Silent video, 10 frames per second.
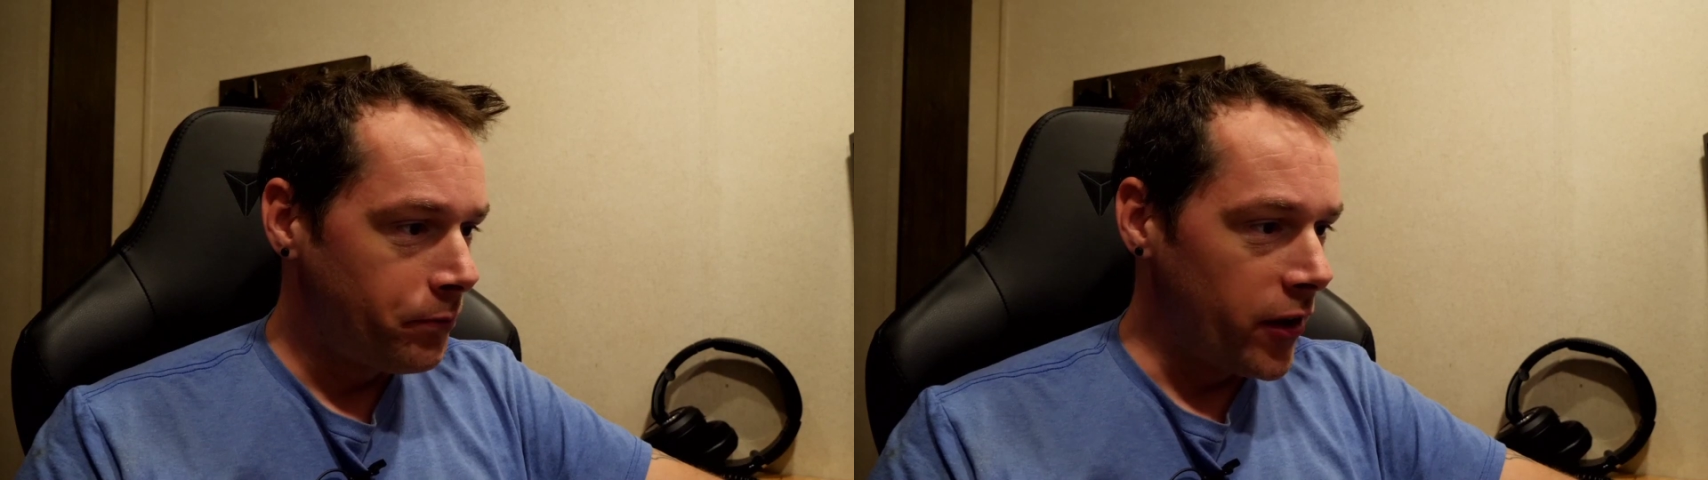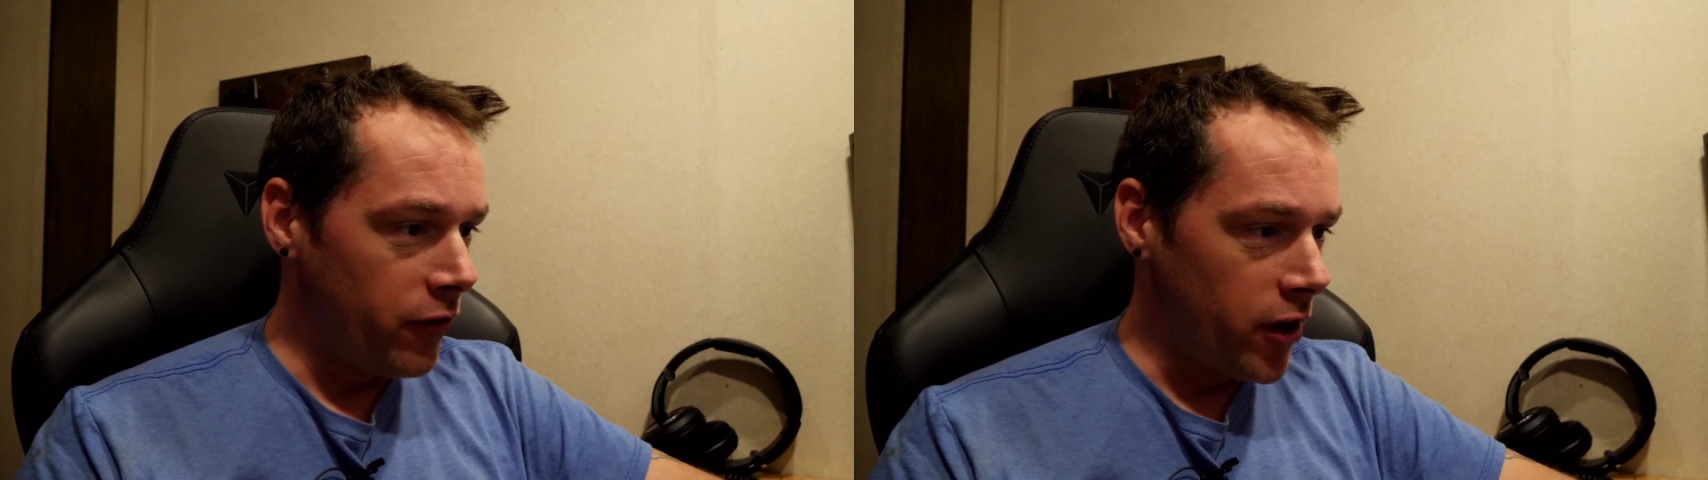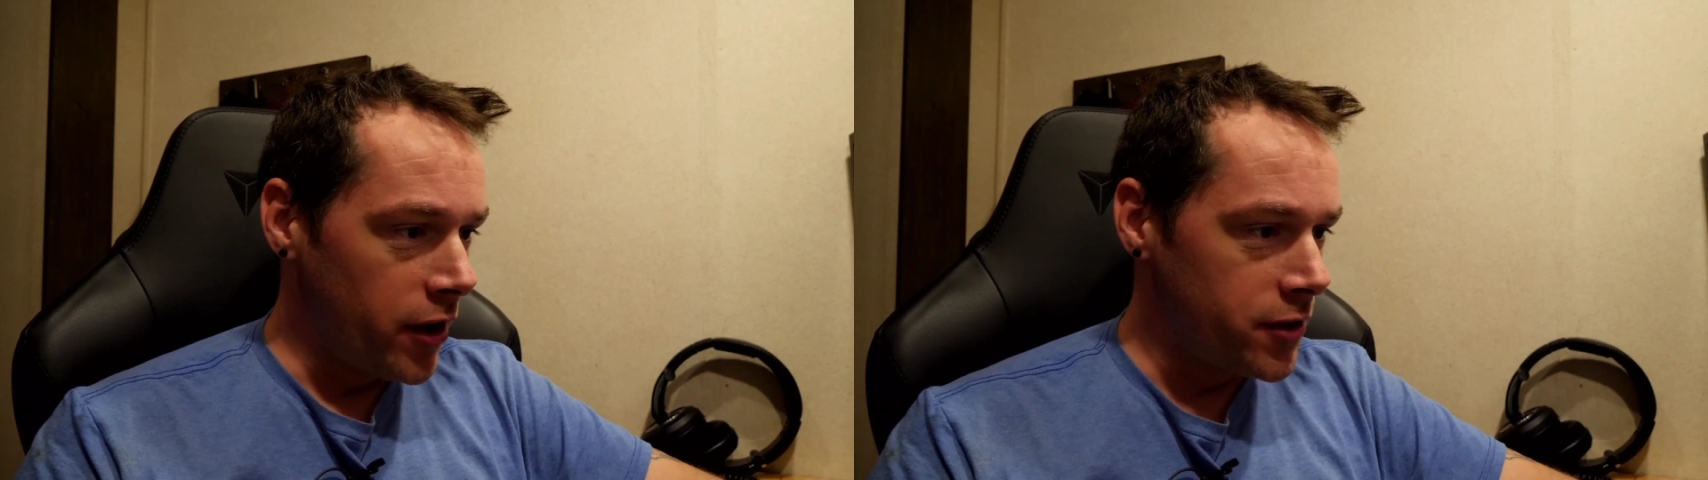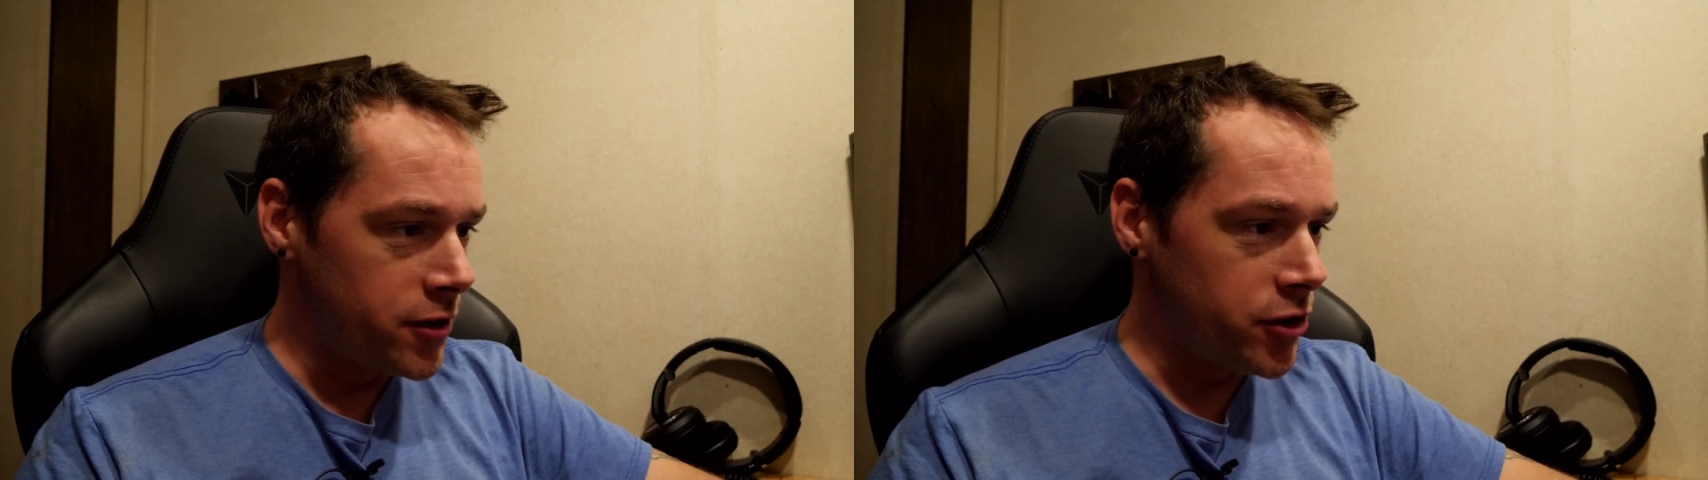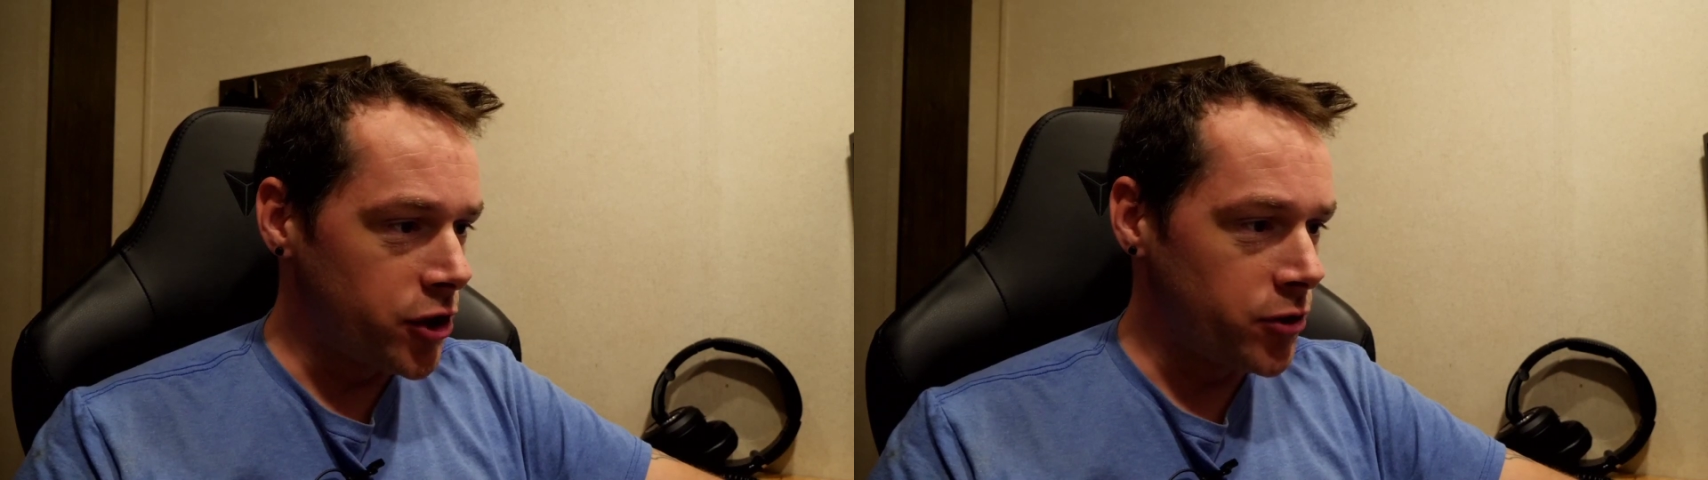It runs.
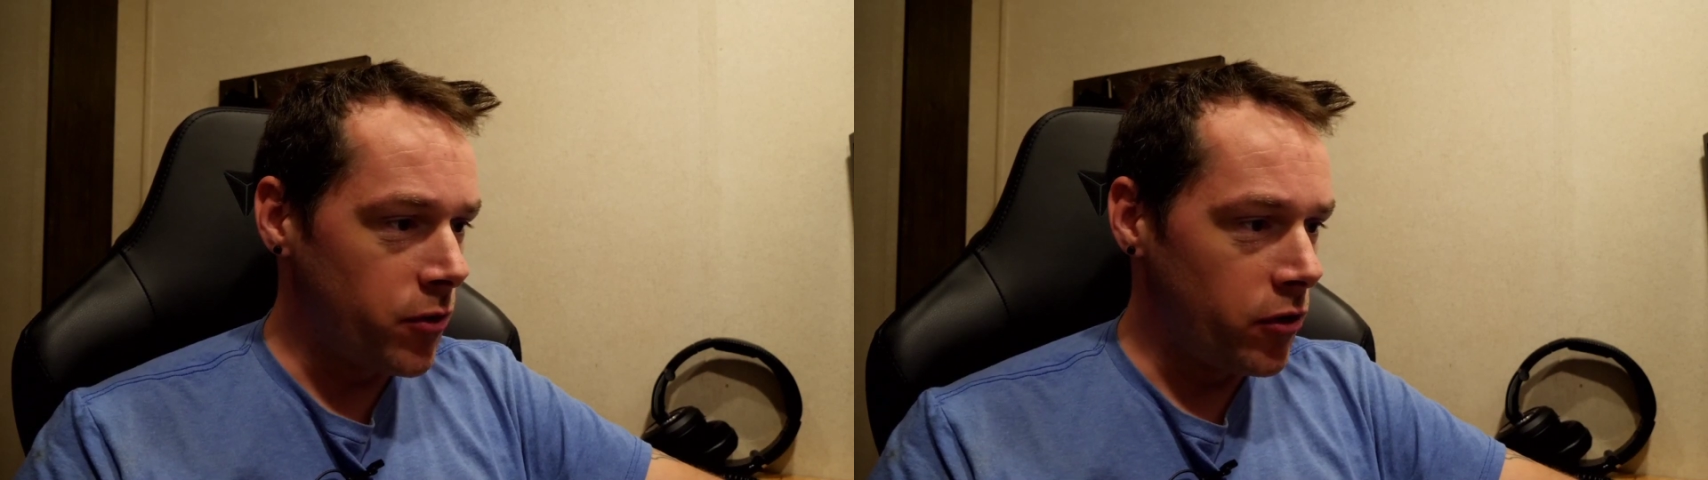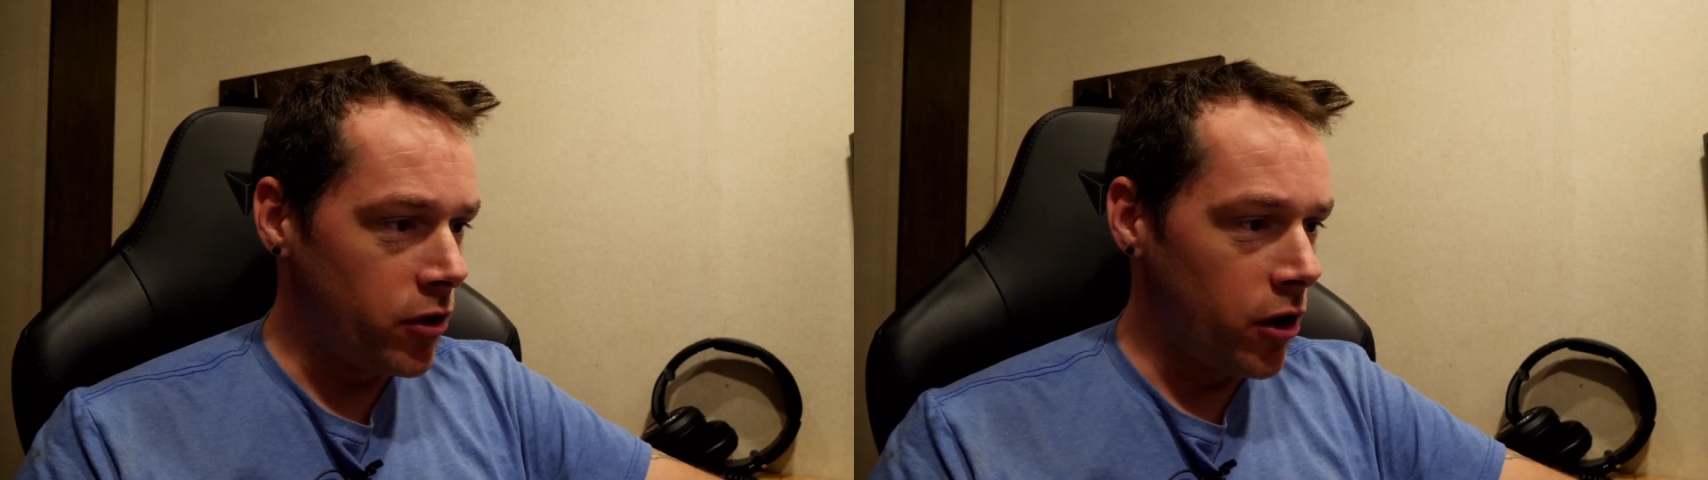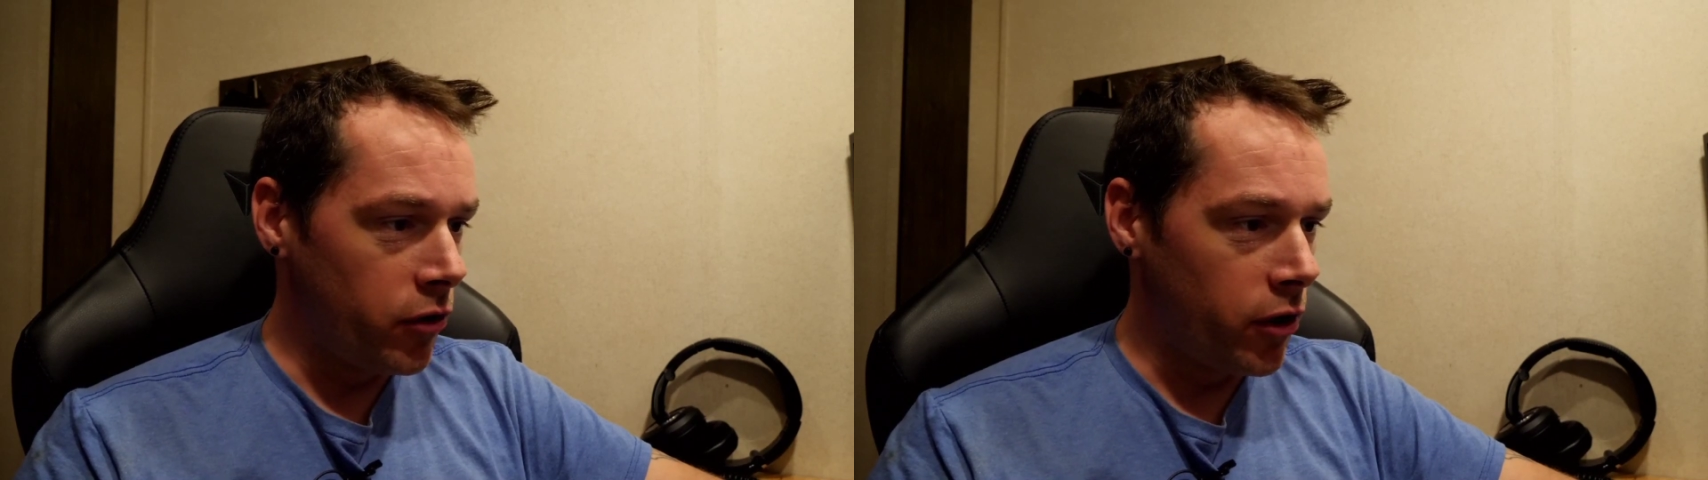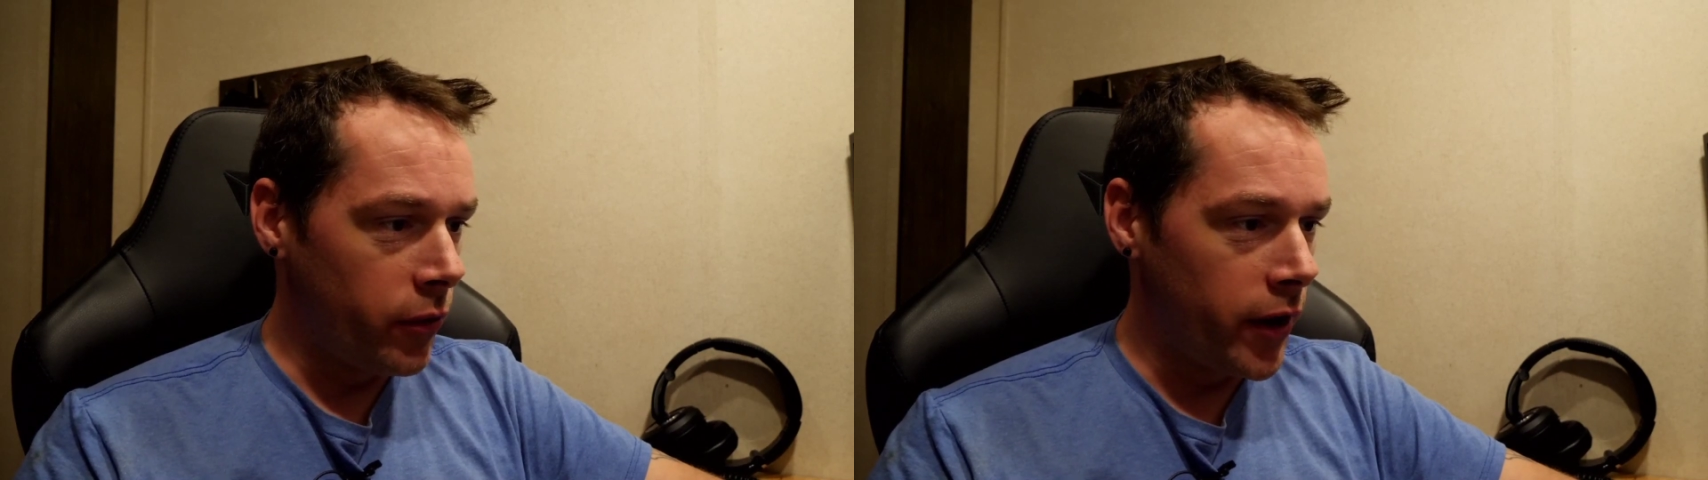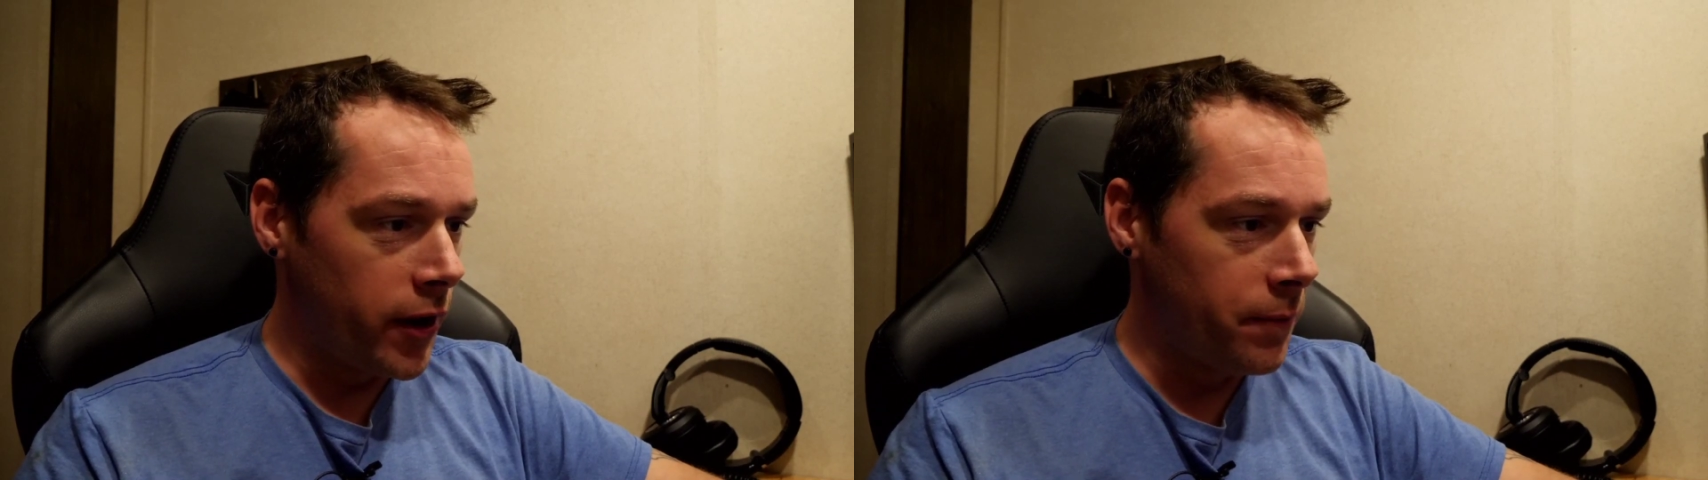It just won't go
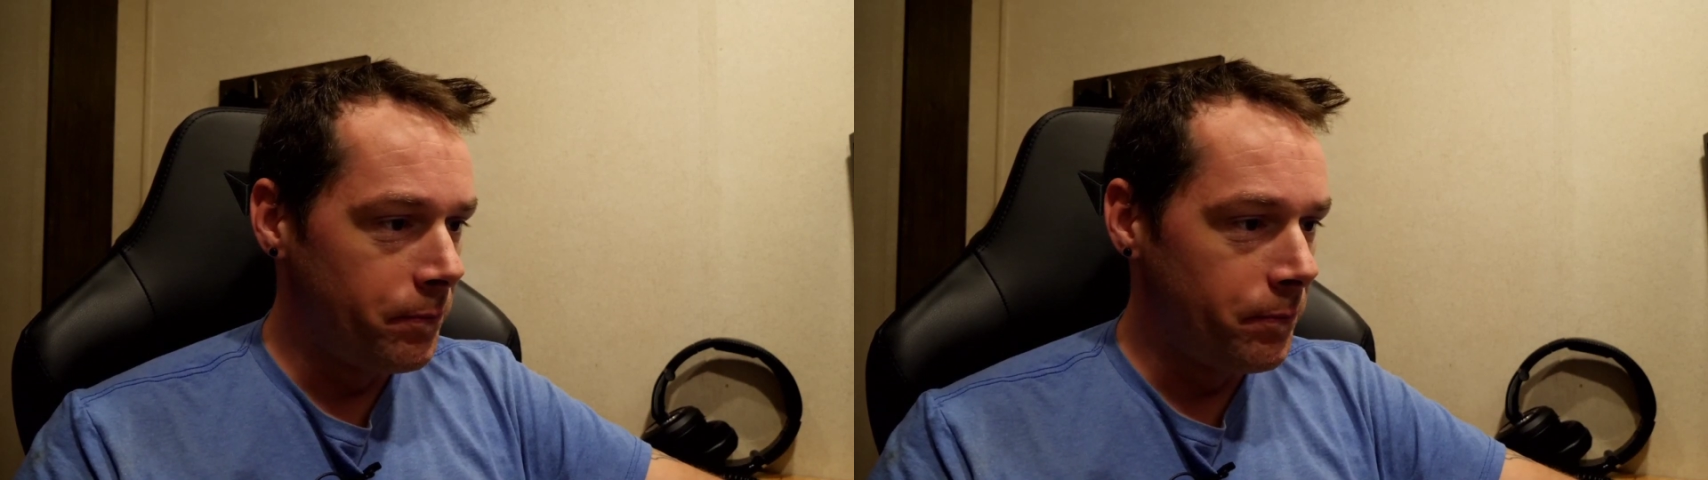nowhere.